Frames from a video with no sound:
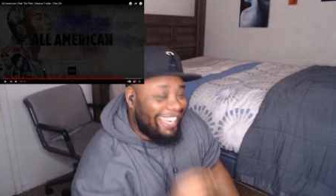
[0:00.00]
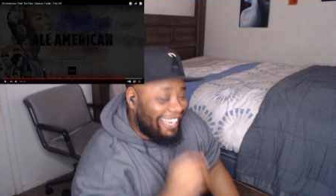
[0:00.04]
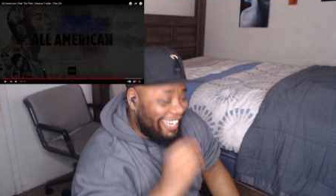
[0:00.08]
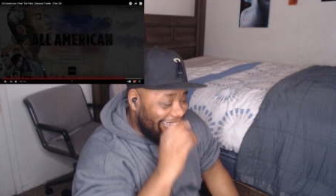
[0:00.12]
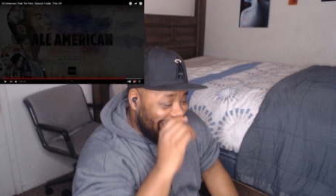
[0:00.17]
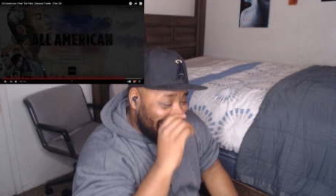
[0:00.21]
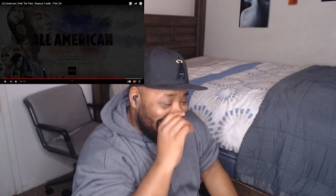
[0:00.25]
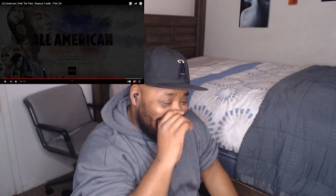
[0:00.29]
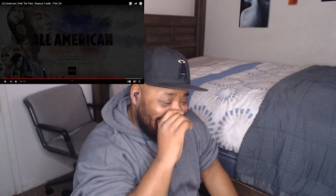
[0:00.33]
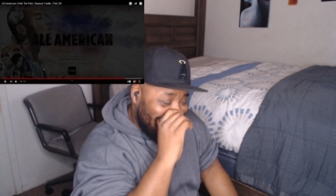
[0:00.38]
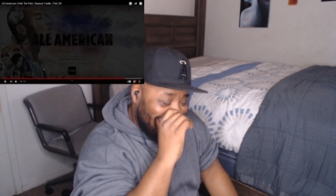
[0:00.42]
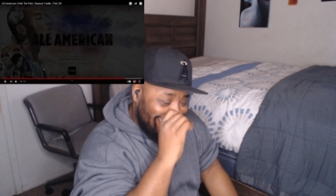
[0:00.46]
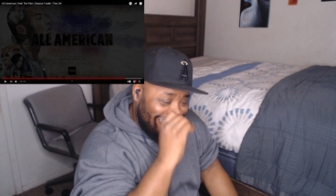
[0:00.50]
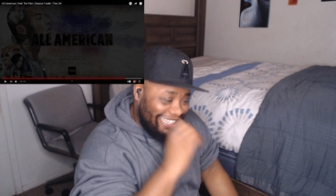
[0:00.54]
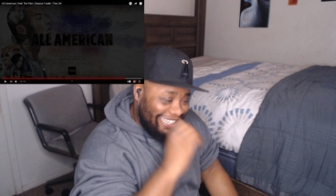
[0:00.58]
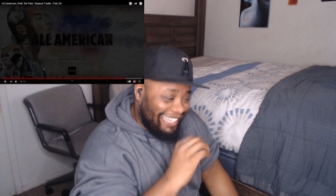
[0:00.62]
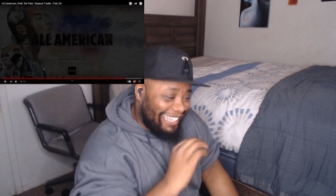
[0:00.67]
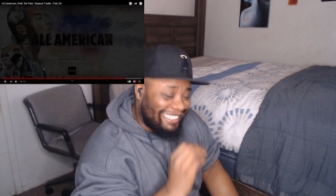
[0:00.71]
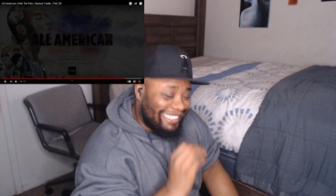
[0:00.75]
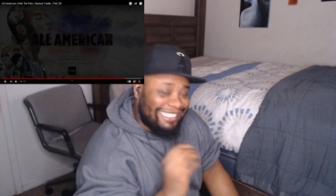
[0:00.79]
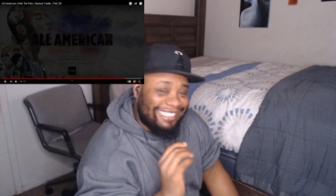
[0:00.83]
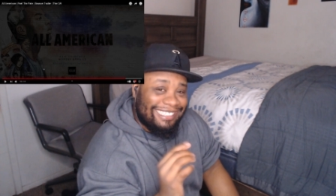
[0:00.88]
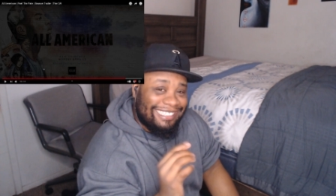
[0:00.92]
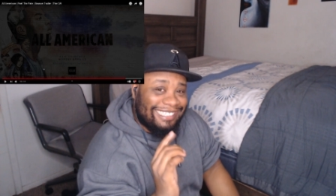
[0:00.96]
I got a
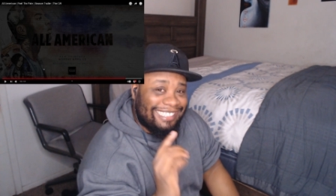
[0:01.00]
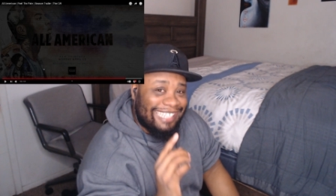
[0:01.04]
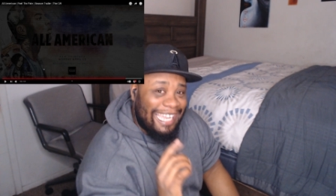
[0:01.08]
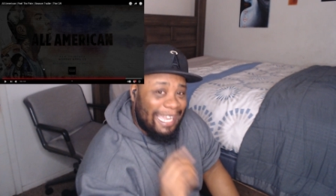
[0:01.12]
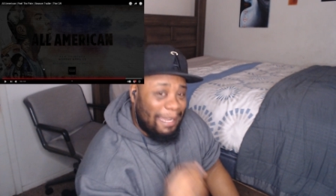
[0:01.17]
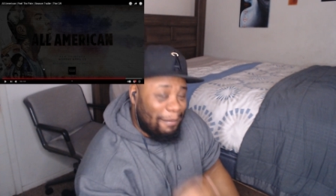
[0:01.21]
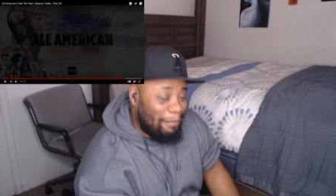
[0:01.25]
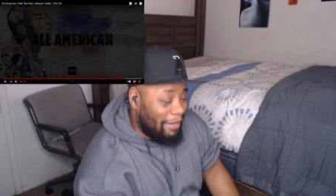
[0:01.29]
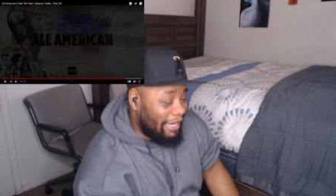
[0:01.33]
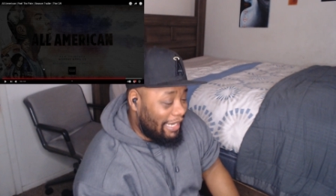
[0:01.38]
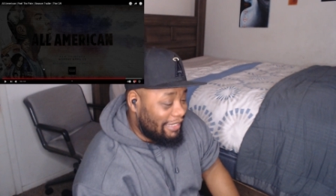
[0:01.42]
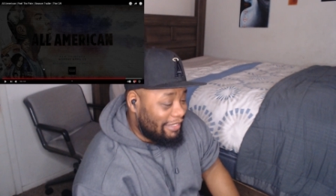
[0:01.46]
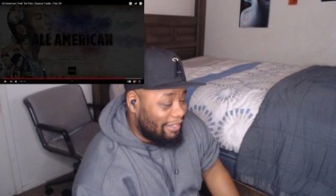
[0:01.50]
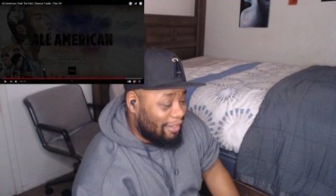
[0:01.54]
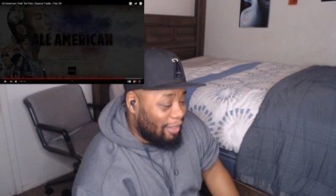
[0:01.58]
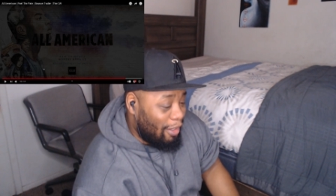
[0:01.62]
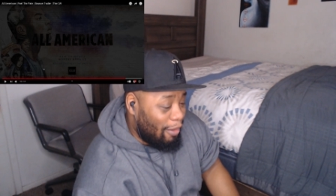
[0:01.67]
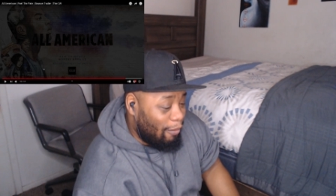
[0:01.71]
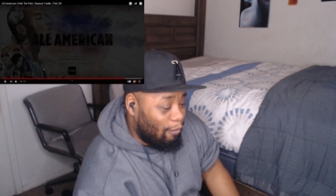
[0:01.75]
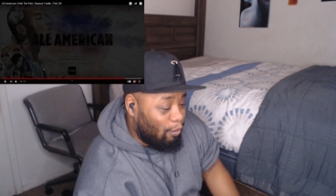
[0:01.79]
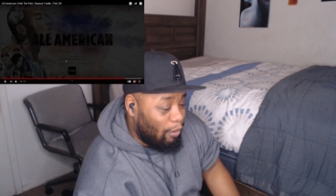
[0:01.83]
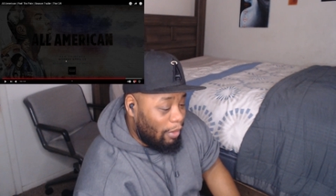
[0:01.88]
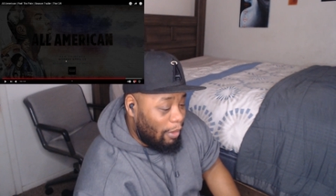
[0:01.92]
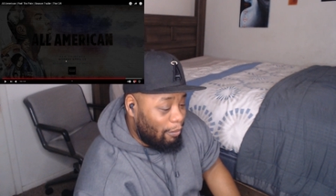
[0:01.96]
lot to say based
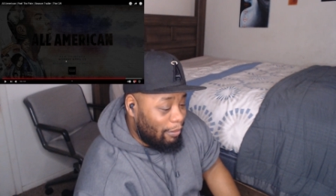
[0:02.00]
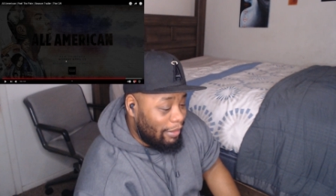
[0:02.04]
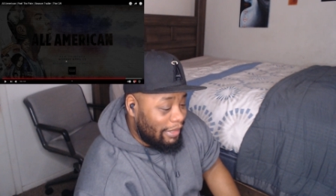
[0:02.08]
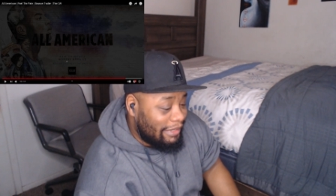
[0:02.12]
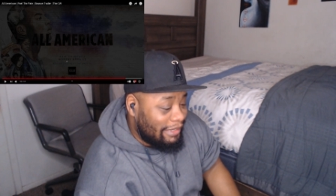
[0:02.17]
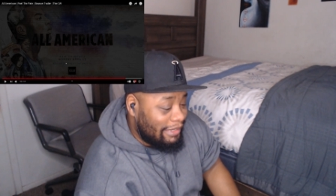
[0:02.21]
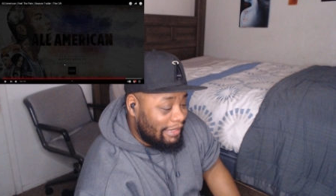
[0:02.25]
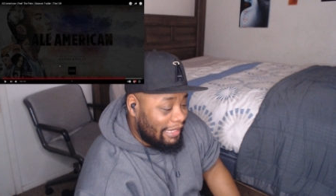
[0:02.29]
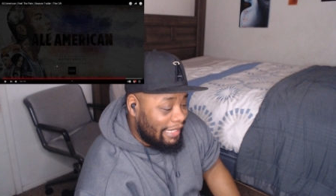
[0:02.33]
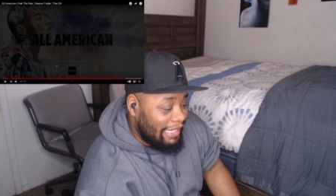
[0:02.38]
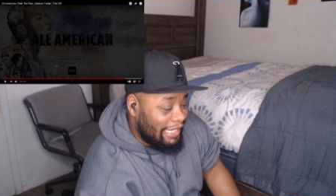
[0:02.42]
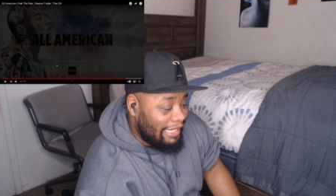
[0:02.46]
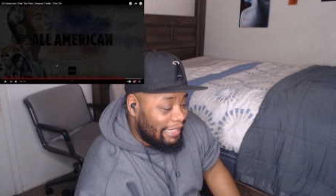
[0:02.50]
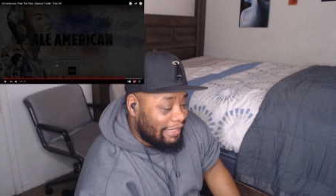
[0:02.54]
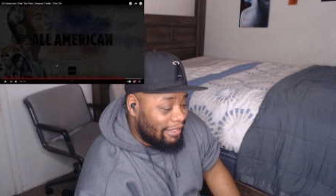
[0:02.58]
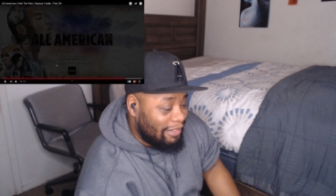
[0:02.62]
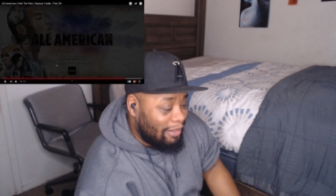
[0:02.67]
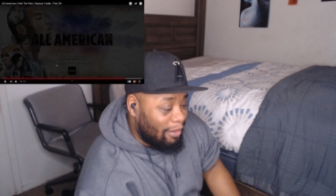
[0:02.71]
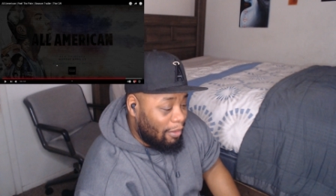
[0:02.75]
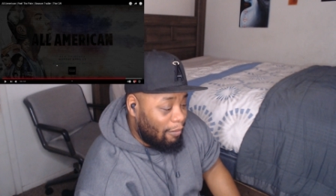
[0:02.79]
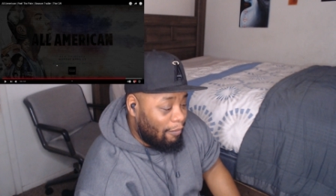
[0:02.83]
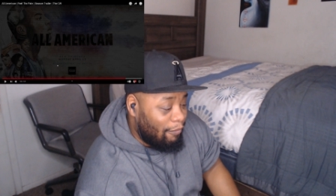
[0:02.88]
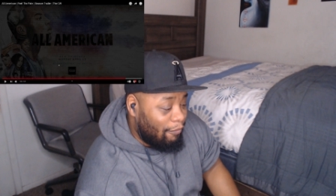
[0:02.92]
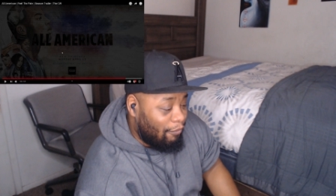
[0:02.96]
off what we've seen
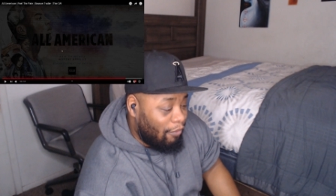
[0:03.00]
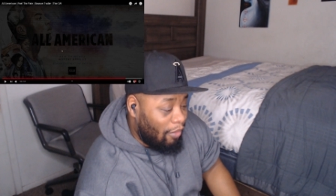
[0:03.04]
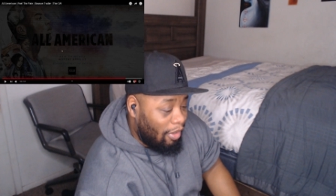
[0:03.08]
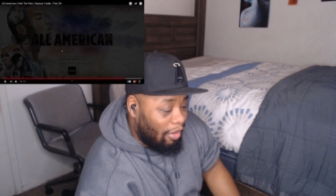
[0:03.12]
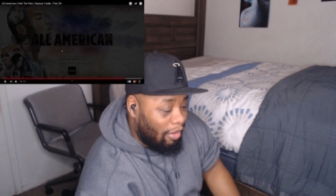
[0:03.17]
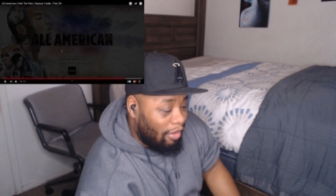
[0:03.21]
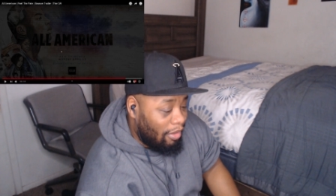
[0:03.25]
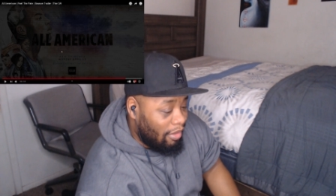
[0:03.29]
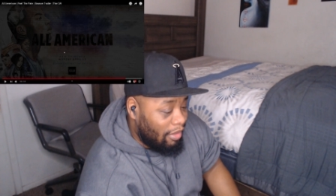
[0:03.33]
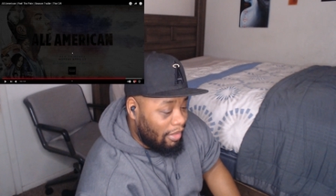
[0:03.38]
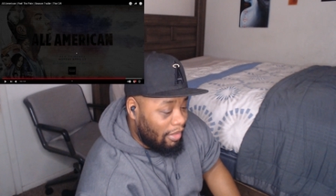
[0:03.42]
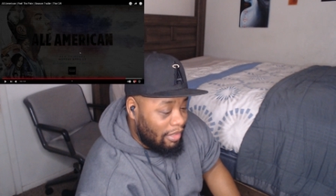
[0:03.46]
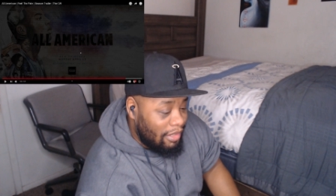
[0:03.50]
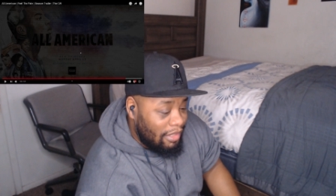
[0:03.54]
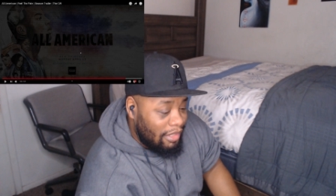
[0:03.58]
so far.